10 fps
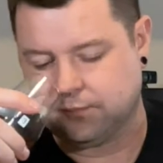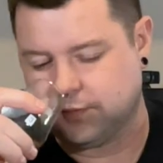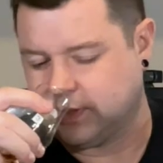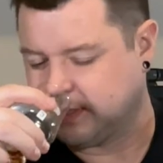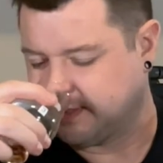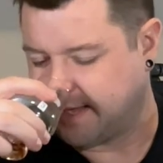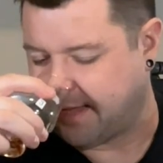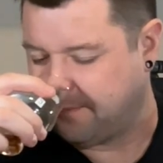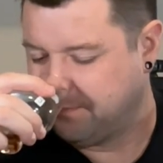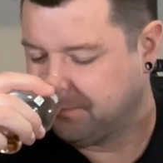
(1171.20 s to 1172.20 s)
Just
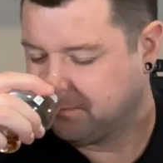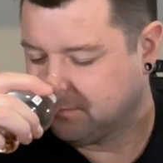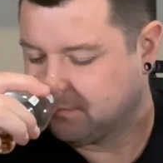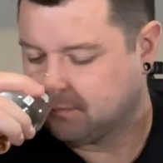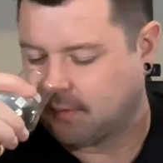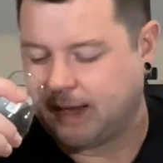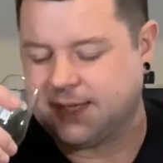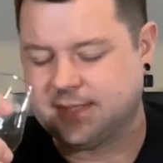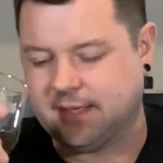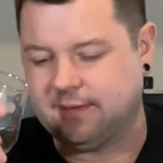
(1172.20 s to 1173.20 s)
that, like
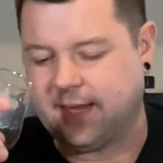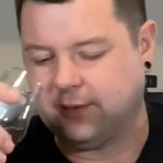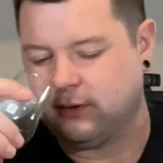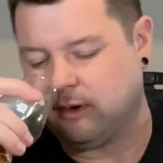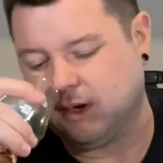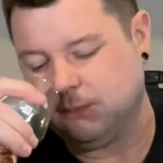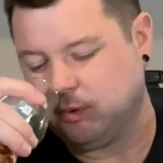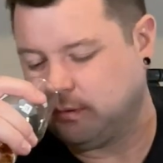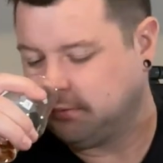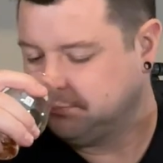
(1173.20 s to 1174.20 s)
I said, that
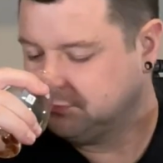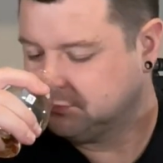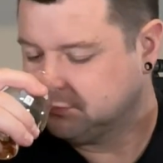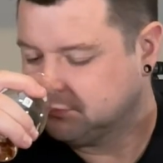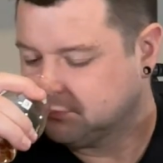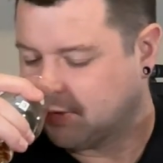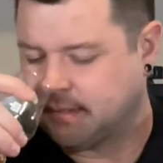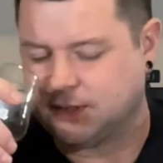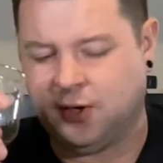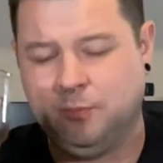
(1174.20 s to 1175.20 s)
caramel,
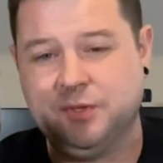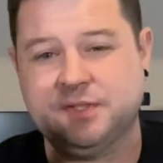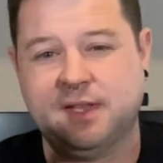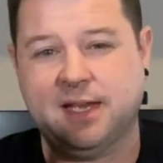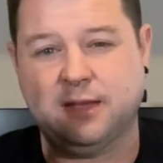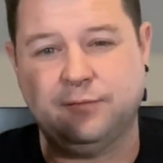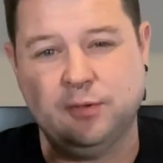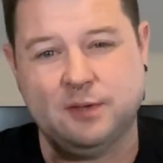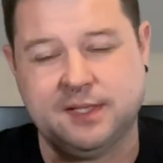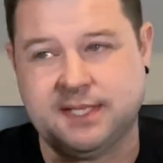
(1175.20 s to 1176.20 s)
it's almost like if
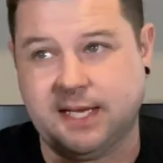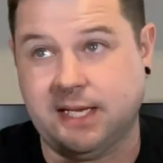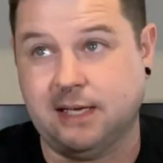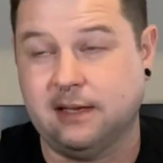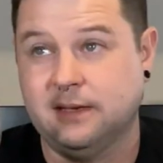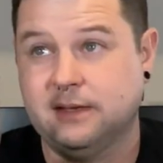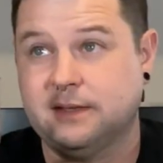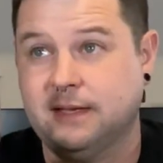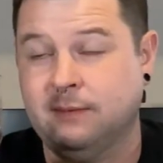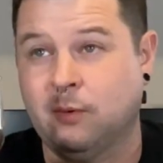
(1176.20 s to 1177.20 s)
you could take,
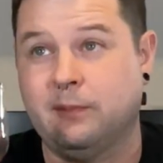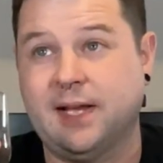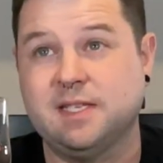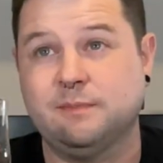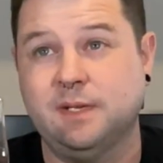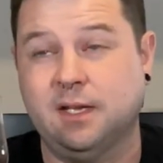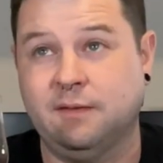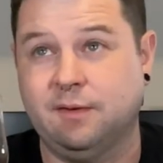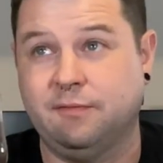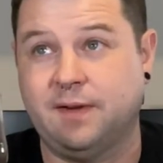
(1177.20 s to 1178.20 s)
it reminds me
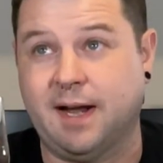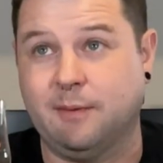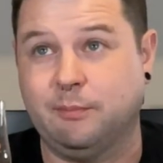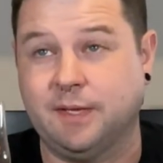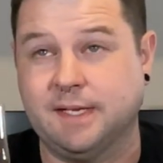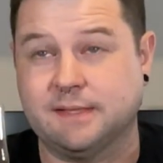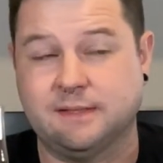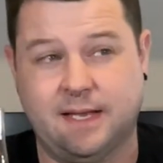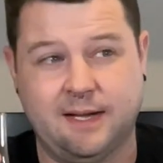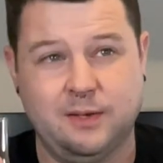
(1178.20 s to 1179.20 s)
of a
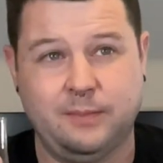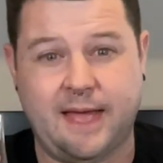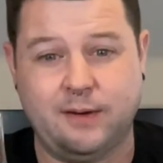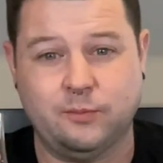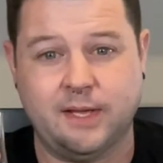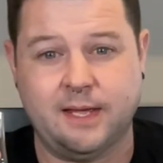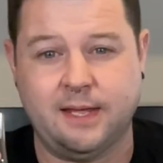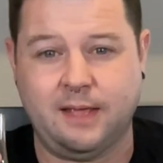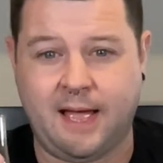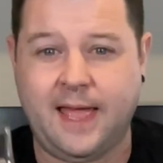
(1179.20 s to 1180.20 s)
fireplace, not in a bad
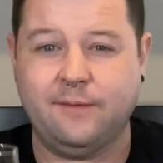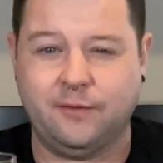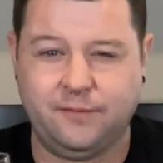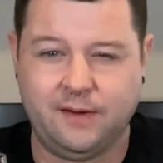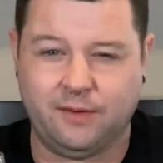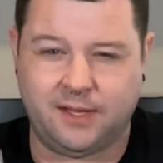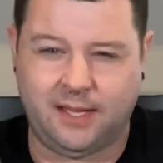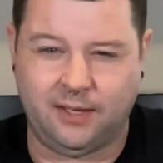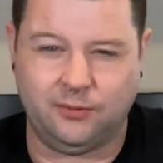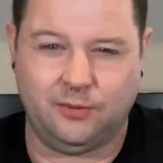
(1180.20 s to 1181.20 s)
way. I have a favorite
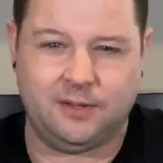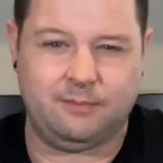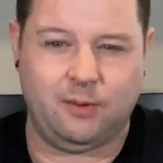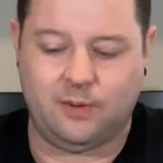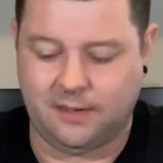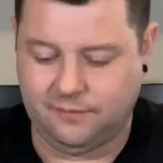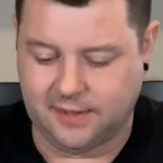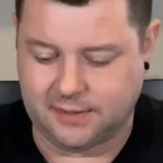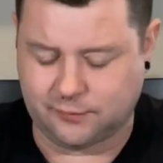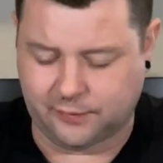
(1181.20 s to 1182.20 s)
candle that my wife
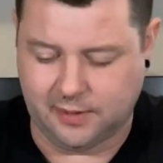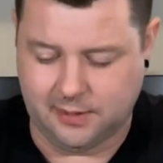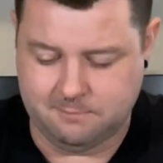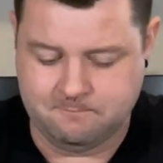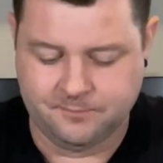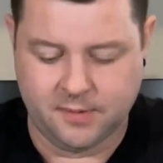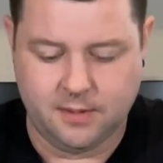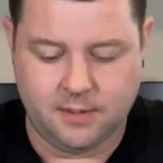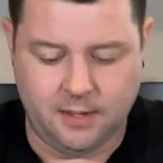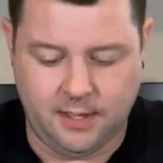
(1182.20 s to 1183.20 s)
gets from
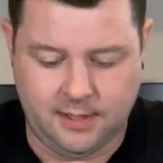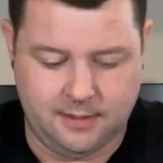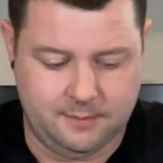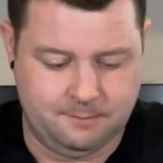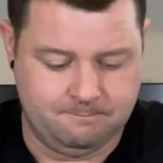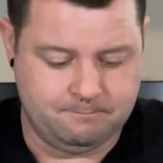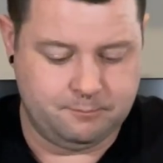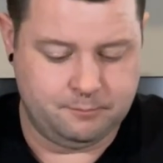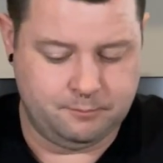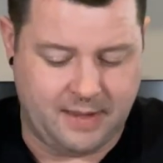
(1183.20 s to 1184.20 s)

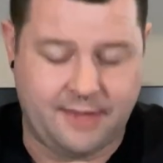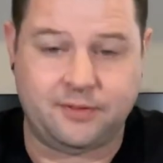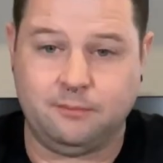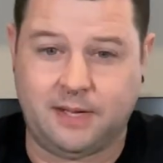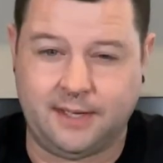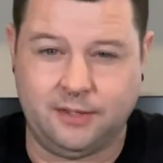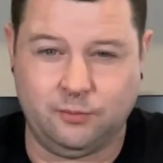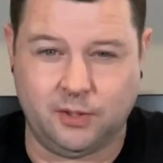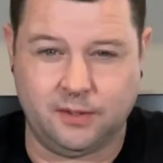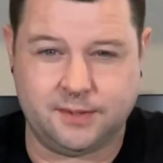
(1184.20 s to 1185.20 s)
Bath and Body
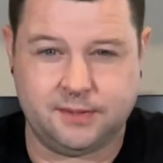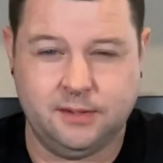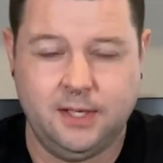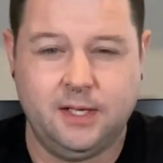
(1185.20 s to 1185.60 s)
Works.